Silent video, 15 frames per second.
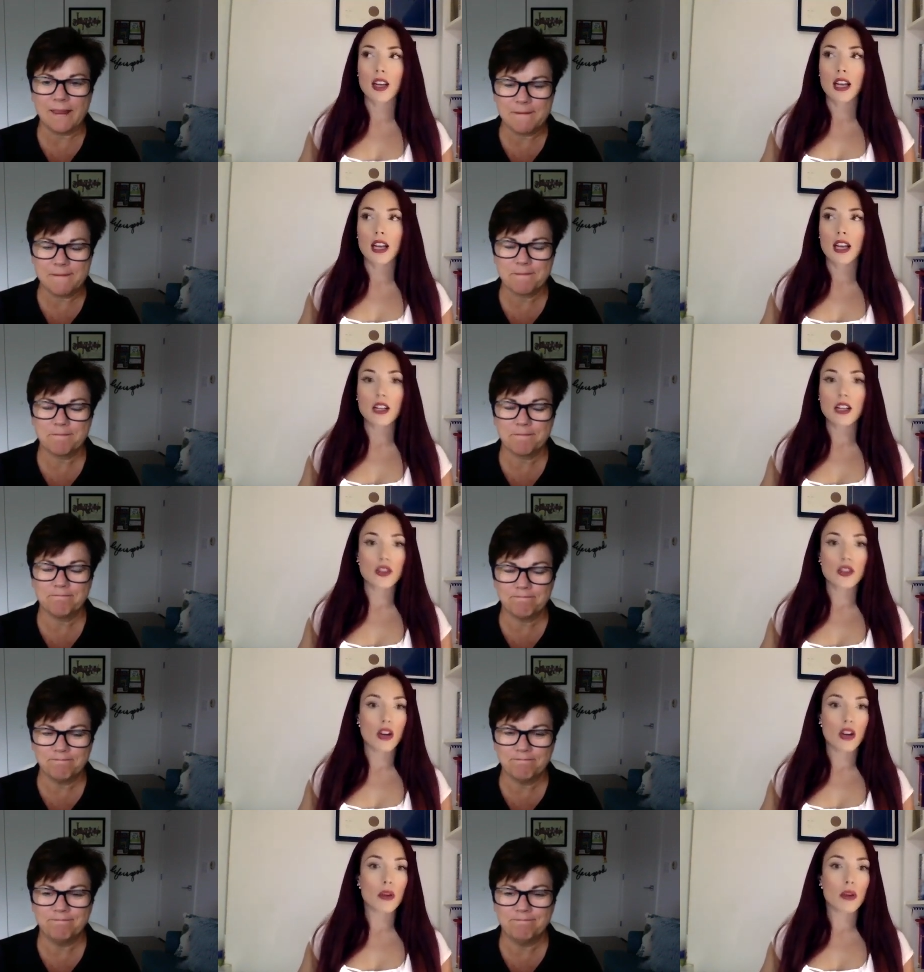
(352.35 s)
Speaker 1: And so
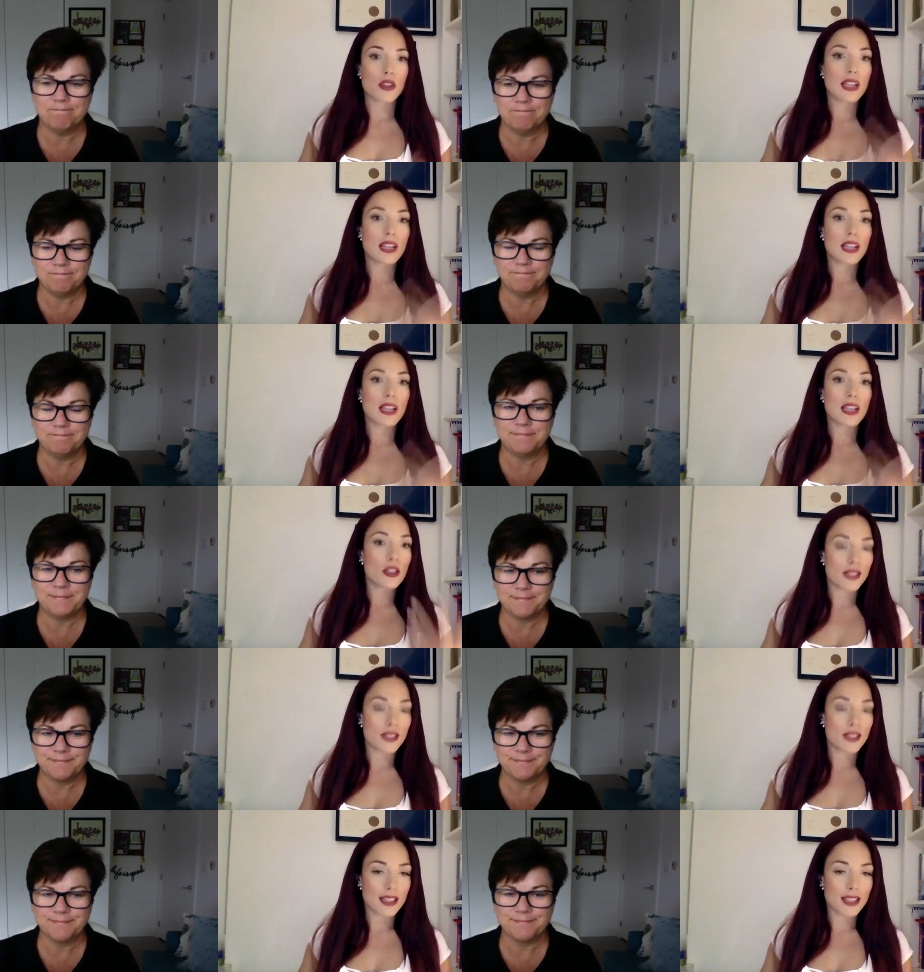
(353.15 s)
I was starting to
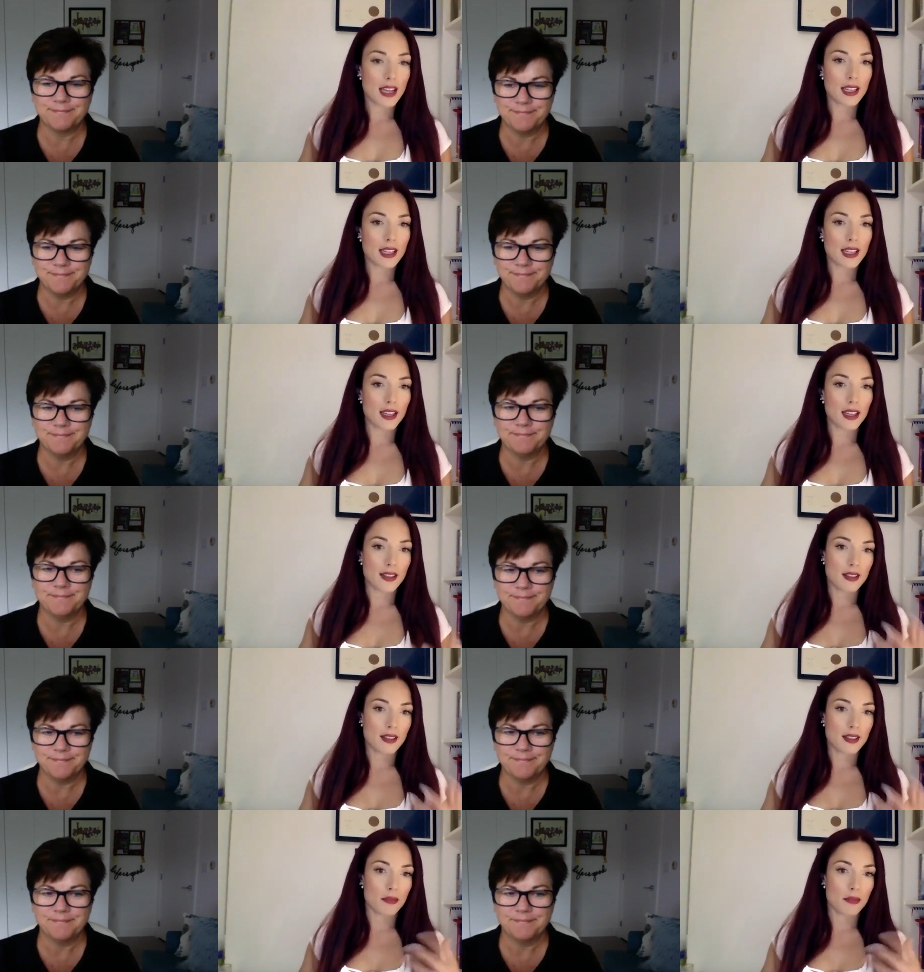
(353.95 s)
study it